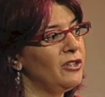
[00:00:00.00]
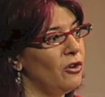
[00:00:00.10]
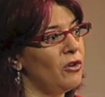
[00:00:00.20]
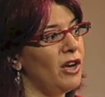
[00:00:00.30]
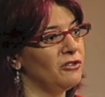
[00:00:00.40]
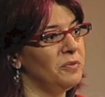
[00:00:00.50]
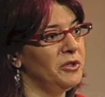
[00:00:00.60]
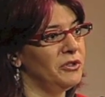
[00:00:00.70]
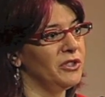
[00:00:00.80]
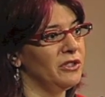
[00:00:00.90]
no
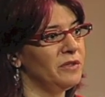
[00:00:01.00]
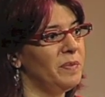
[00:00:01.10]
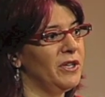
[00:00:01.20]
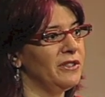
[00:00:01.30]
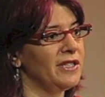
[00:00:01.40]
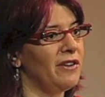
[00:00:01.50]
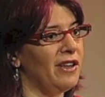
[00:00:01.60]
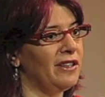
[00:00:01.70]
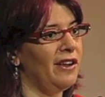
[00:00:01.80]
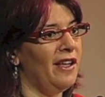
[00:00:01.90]
contributions because they're
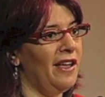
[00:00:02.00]
at the